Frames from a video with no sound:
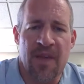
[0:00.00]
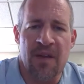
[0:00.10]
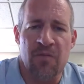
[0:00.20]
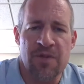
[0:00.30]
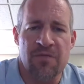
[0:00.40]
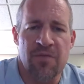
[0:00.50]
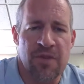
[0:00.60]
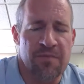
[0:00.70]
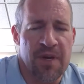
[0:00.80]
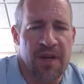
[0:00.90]
I wasn't
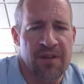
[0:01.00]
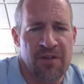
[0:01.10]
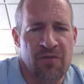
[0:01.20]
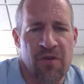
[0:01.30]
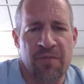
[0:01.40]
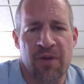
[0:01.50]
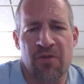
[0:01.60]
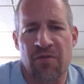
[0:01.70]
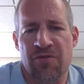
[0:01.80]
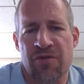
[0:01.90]
really big on the corporate
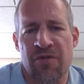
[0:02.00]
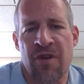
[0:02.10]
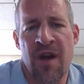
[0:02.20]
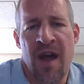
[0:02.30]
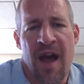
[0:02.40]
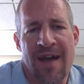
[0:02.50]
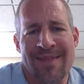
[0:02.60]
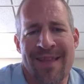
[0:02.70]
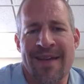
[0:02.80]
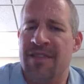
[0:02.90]
culture. I
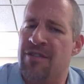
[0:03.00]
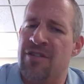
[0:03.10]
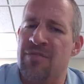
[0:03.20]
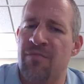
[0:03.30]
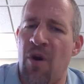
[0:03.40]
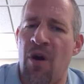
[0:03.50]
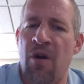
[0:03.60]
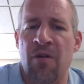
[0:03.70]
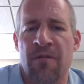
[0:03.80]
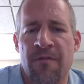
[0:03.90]
liked the
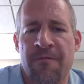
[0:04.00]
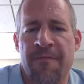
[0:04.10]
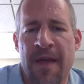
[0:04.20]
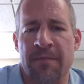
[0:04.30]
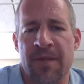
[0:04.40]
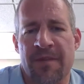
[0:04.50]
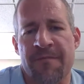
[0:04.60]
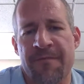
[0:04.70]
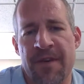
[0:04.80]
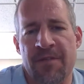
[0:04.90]
small family
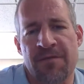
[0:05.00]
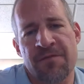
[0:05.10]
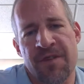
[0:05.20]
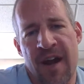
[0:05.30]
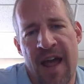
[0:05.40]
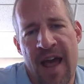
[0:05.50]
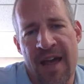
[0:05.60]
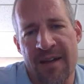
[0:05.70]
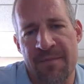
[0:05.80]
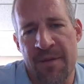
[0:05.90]
feel that I
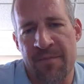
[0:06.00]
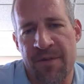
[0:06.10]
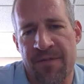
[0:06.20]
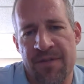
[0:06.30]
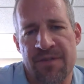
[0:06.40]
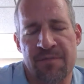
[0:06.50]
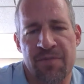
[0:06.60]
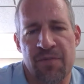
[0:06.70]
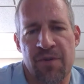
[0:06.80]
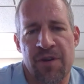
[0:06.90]
had at my previous
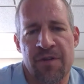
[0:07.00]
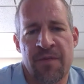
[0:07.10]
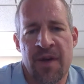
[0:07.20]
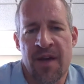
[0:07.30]
employer.